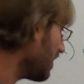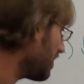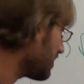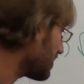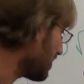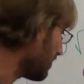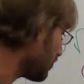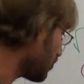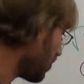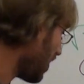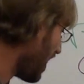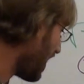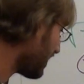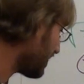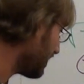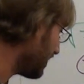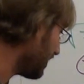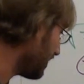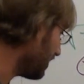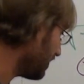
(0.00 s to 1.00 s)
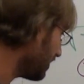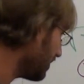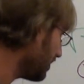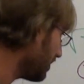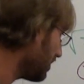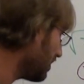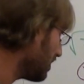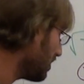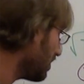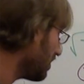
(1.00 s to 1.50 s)
Subtracted,
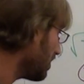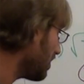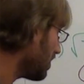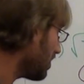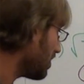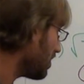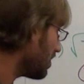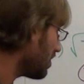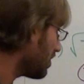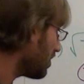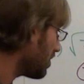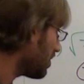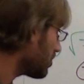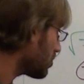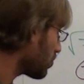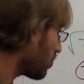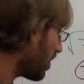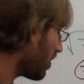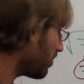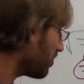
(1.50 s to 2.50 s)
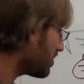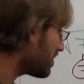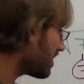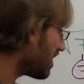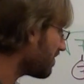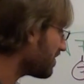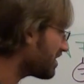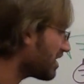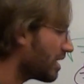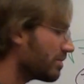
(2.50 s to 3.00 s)
square root
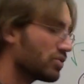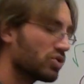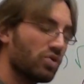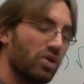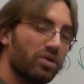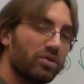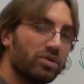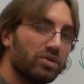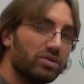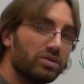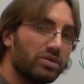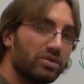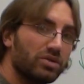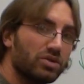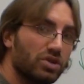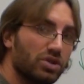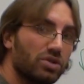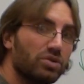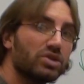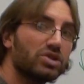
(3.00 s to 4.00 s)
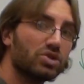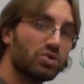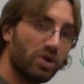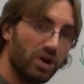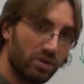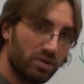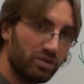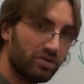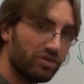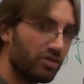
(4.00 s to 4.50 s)
seven times square root two is
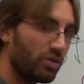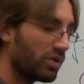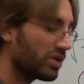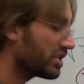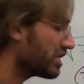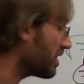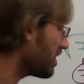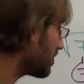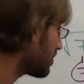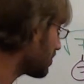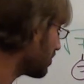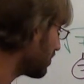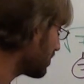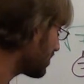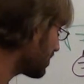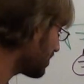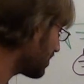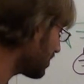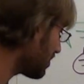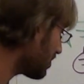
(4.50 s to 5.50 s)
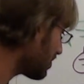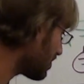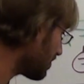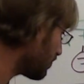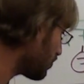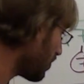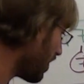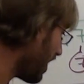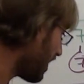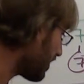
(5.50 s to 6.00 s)
square root fourteen. So it's
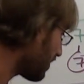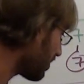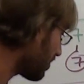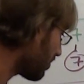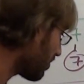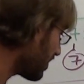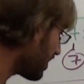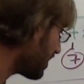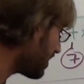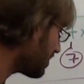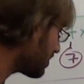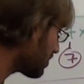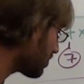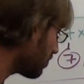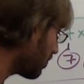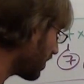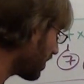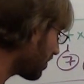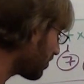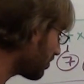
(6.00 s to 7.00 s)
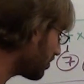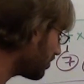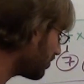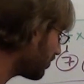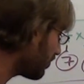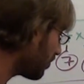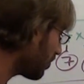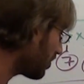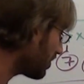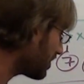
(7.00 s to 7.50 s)
subtract three square root
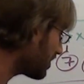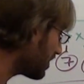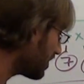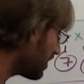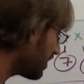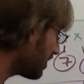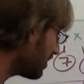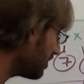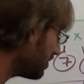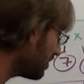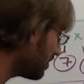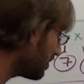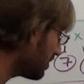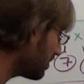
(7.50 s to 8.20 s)
fourteen.